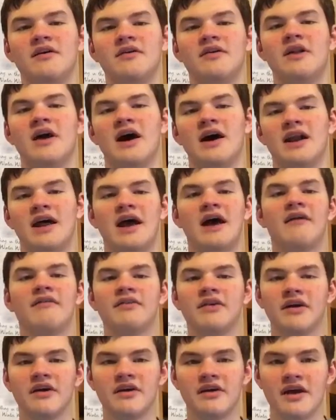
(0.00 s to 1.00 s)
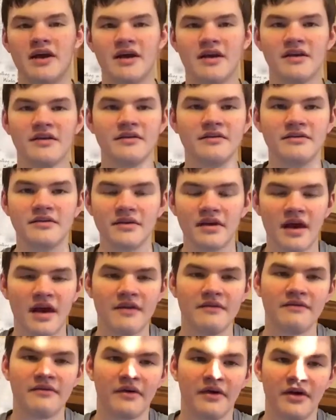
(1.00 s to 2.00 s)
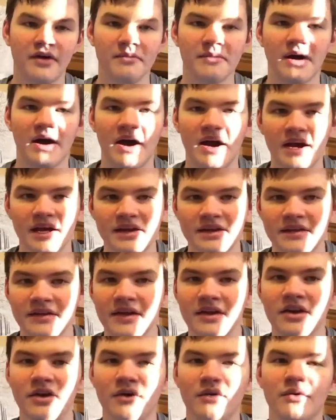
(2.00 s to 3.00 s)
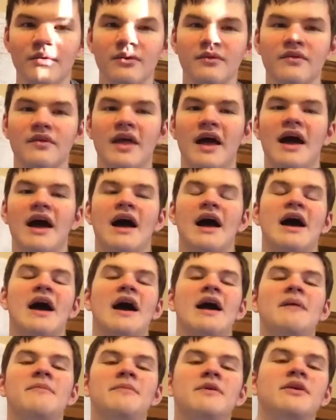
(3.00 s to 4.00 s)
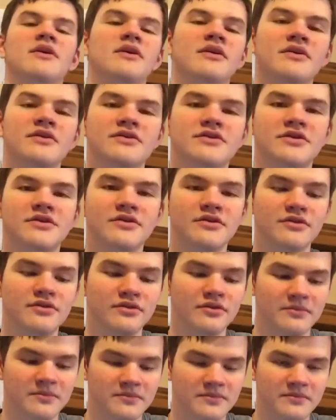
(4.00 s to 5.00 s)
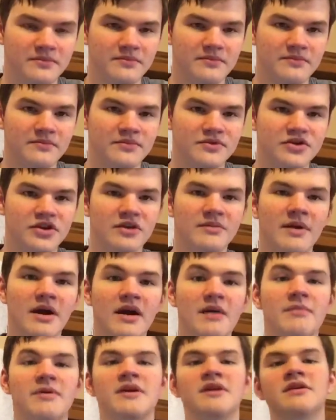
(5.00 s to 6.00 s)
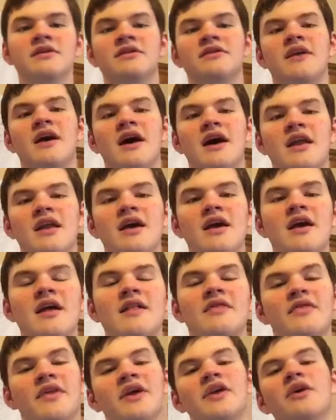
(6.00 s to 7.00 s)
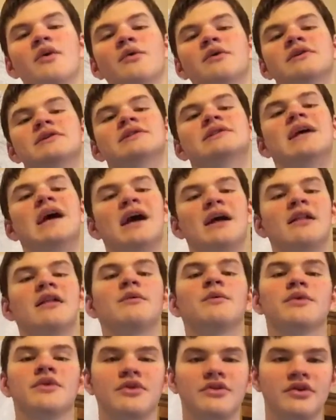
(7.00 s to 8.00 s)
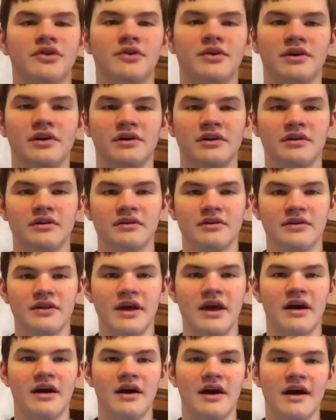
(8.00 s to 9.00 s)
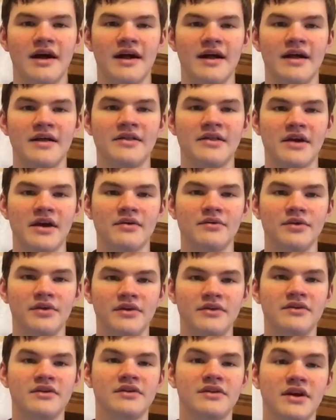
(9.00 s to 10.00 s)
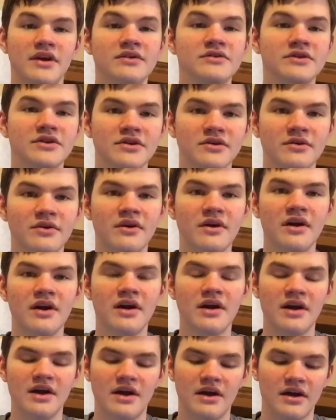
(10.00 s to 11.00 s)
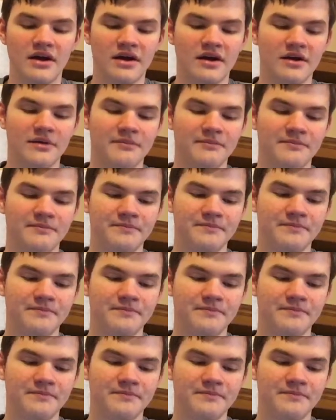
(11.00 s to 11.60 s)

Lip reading: not having it and falling behind. They know, I'm here to share my opinion that they know exactly what they're doing. I really think they do. I